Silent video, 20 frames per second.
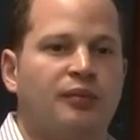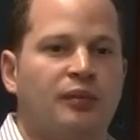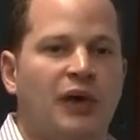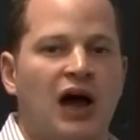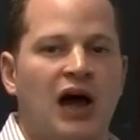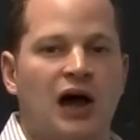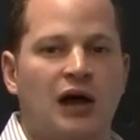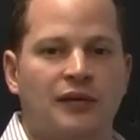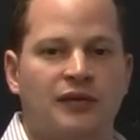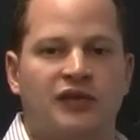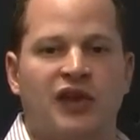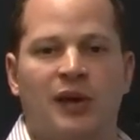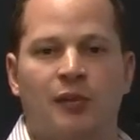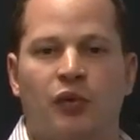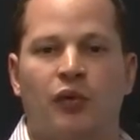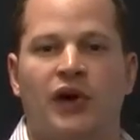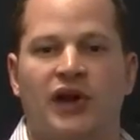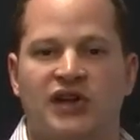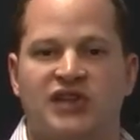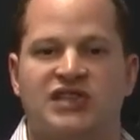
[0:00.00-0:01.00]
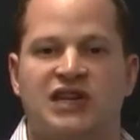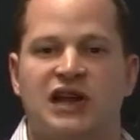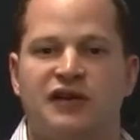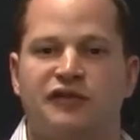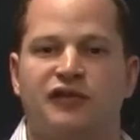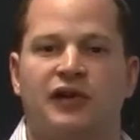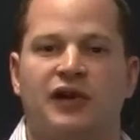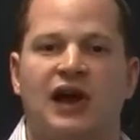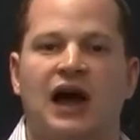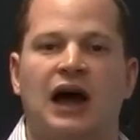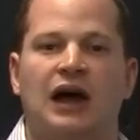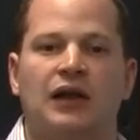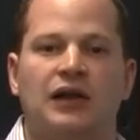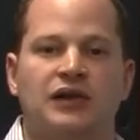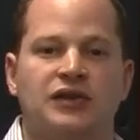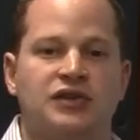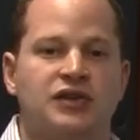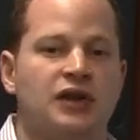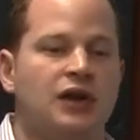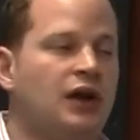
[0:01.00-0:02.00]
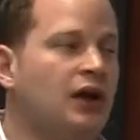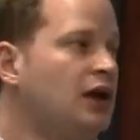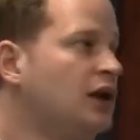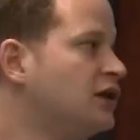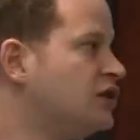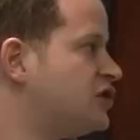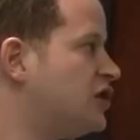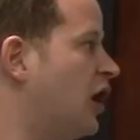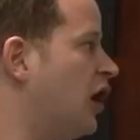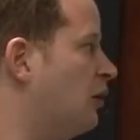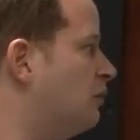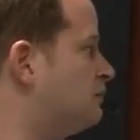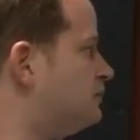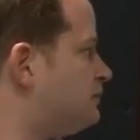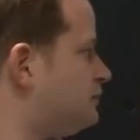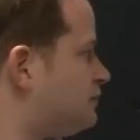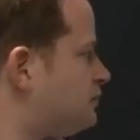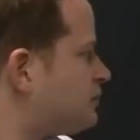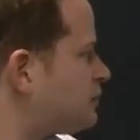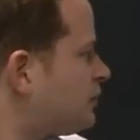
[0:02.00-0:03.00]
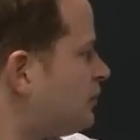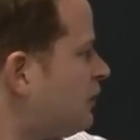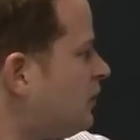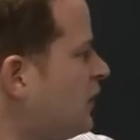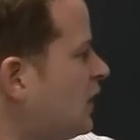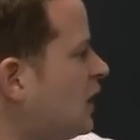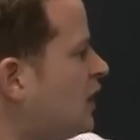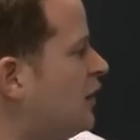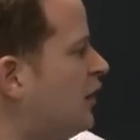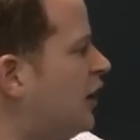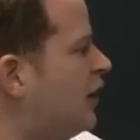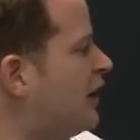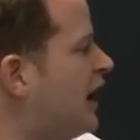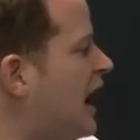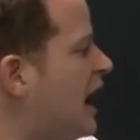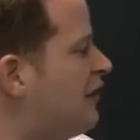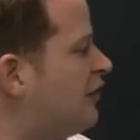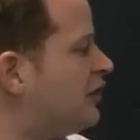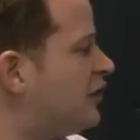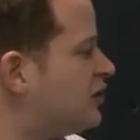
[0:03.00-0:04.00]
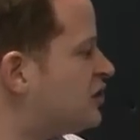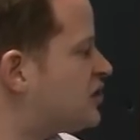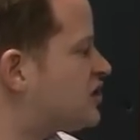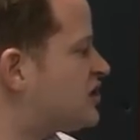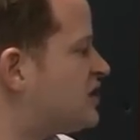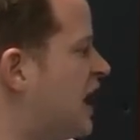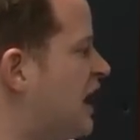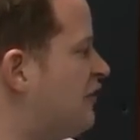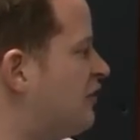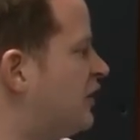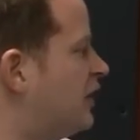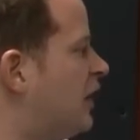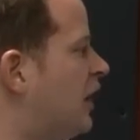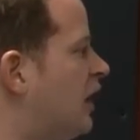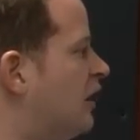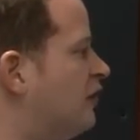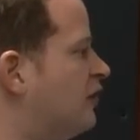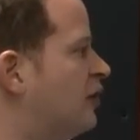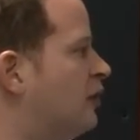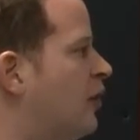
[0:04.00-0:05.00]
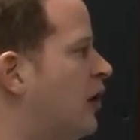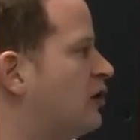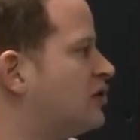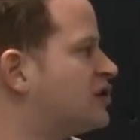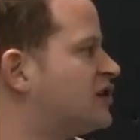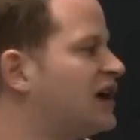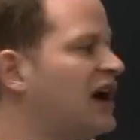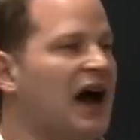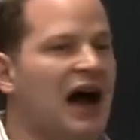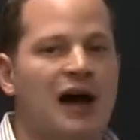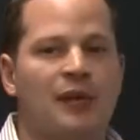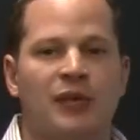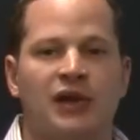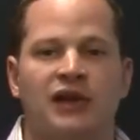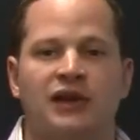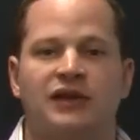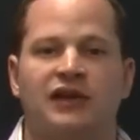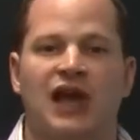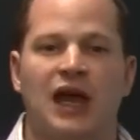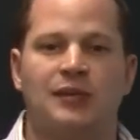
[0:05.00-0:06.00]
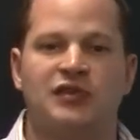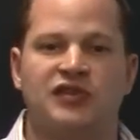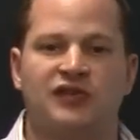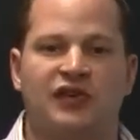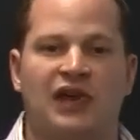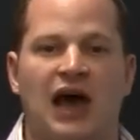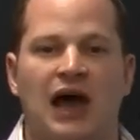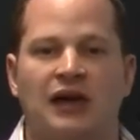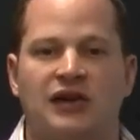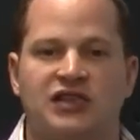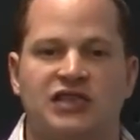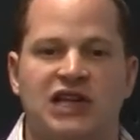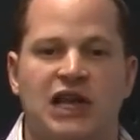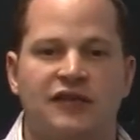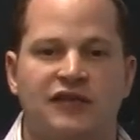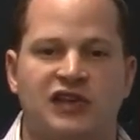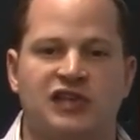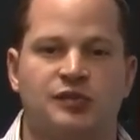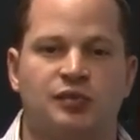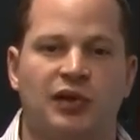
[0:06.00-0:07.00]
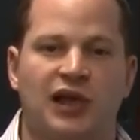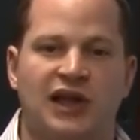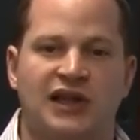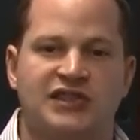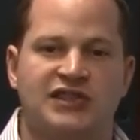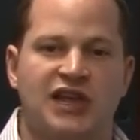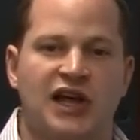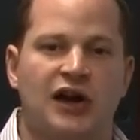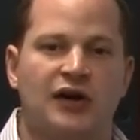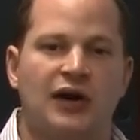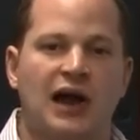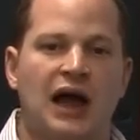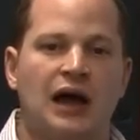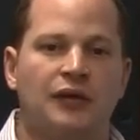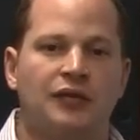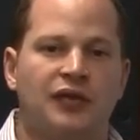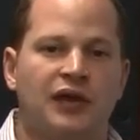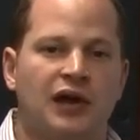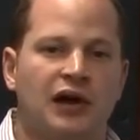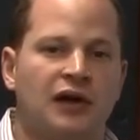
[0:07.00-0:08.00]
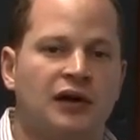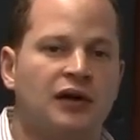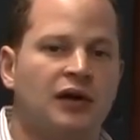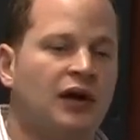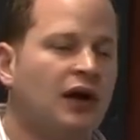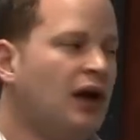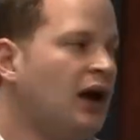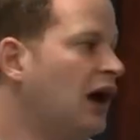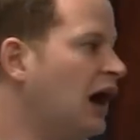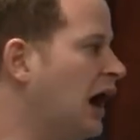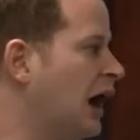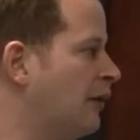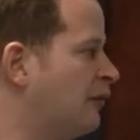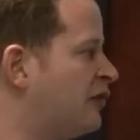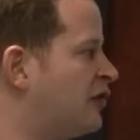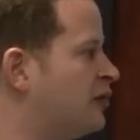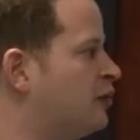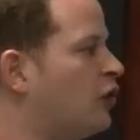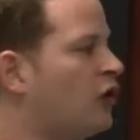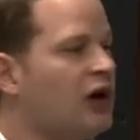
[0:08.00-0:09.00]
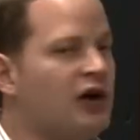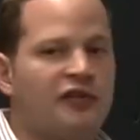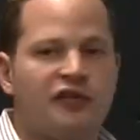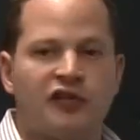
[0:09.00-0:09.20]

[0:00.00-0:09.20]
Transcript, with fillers: uh, type of way to save for college. So there you have it. There's seven of the most common types of college savings plans that are out there. Um, for more